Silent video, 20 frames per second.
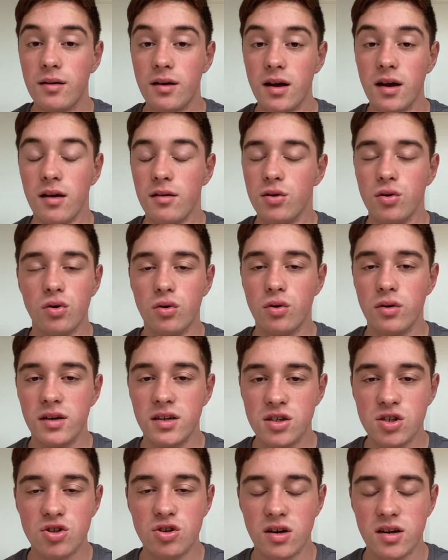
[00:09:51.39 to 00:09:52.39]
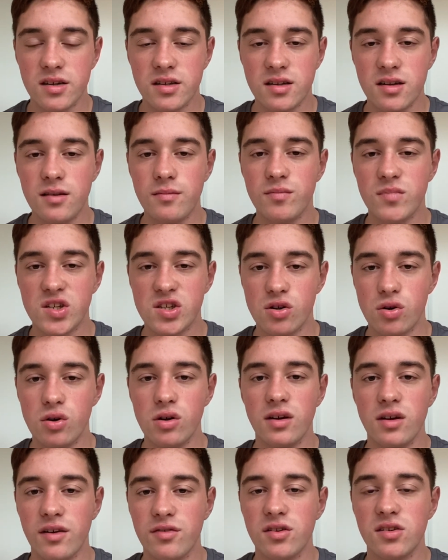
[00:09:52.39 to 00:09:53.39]
you
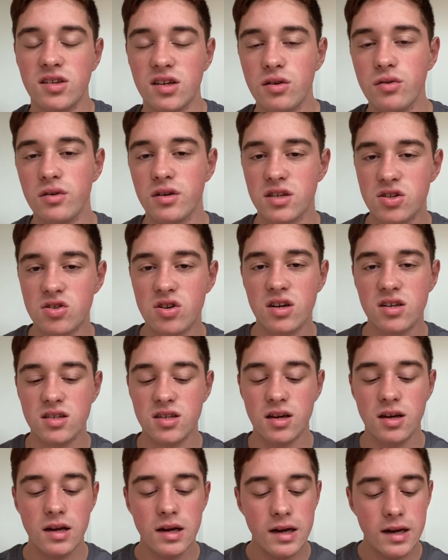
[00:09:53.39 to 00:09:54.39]
have to tell your instructor,